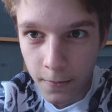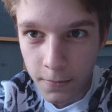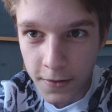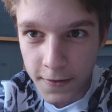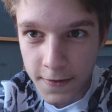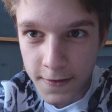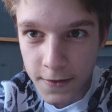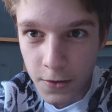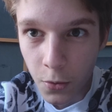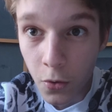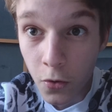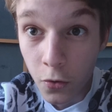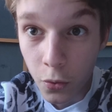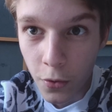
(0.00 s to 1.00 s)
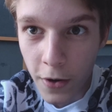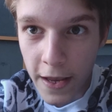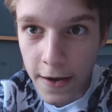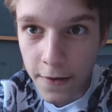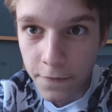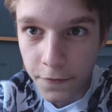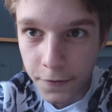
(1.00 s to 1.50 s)
but still
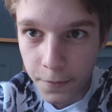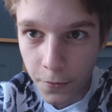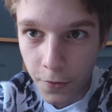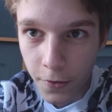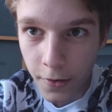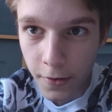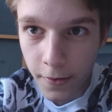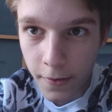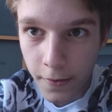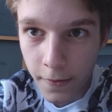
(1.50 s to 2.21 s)
craves more.